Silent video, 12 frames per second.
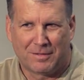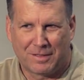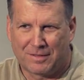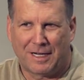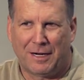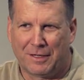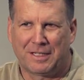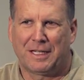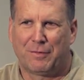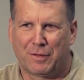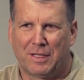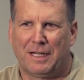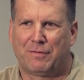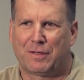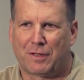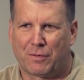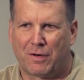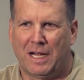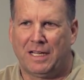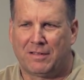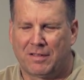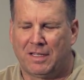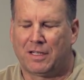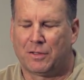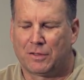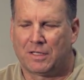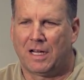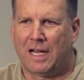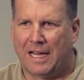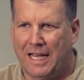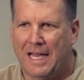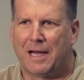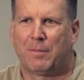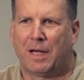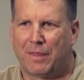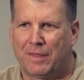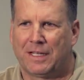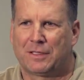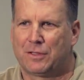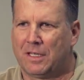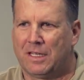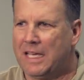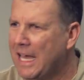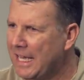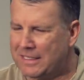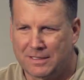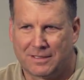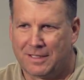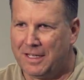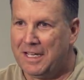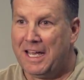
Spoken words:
desiring to give your life to Christ? And he goes, I am. I think so, yes.